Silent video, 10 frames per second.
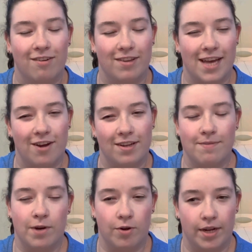without
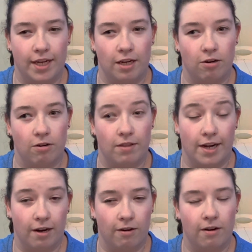him knowing you're
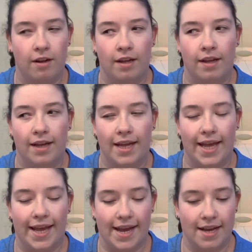there
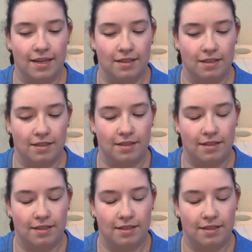and